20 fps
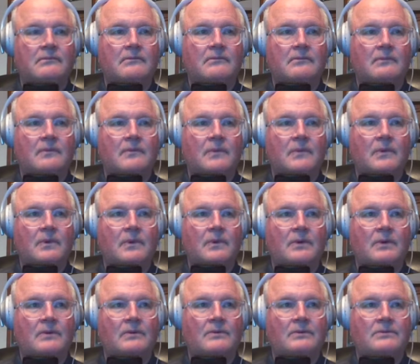
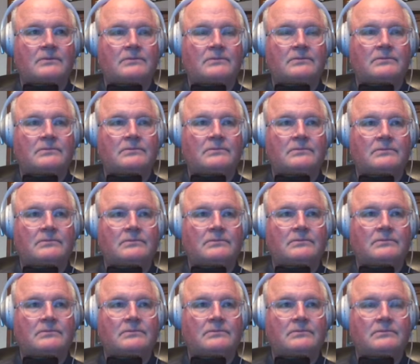
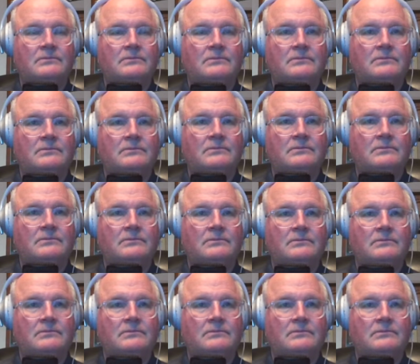
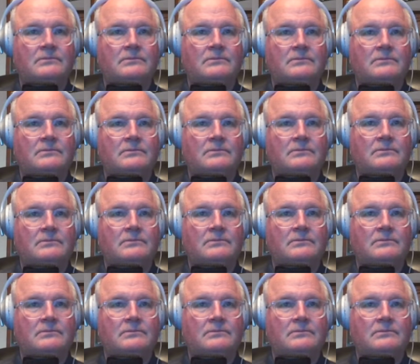
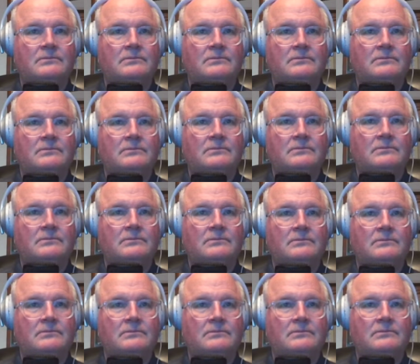
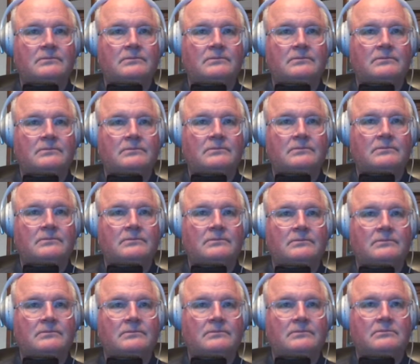
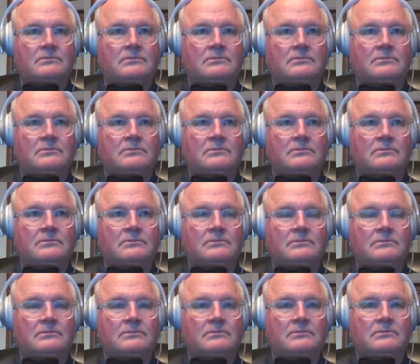
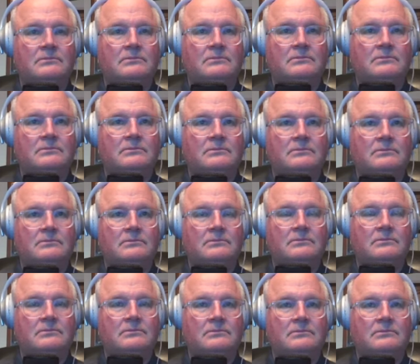(not speaking)